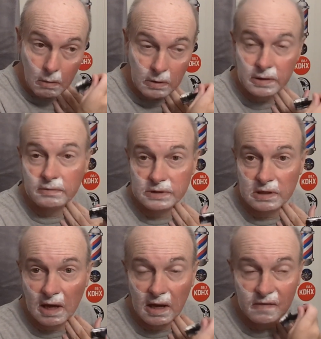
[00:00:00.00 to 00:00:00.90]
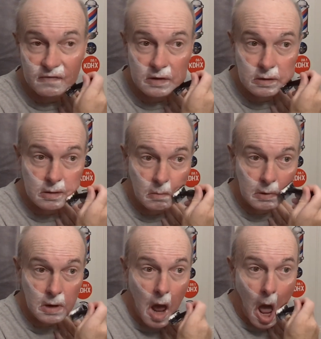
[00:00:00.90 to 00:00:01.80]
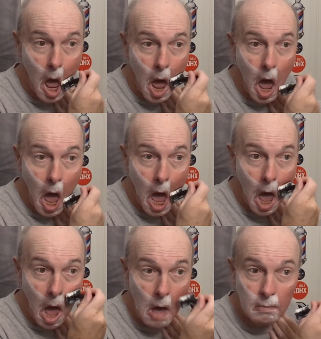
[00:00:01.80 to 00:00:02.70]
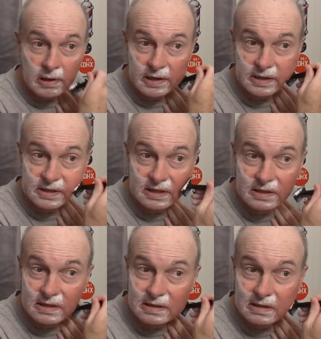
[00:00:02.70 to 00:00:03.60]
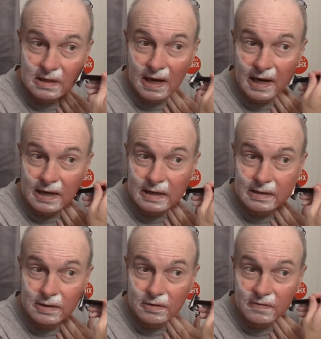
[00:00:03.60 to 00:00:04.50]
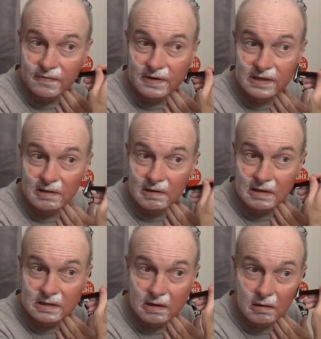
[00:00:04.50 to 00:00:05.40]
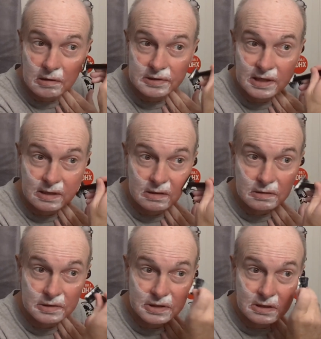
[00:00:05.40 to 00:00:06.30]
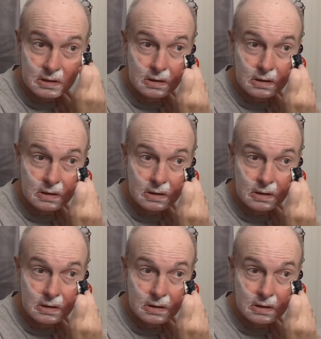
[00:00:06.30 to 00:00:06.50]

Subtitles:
well, he was alive then, but plays a guy known for telling tall tales,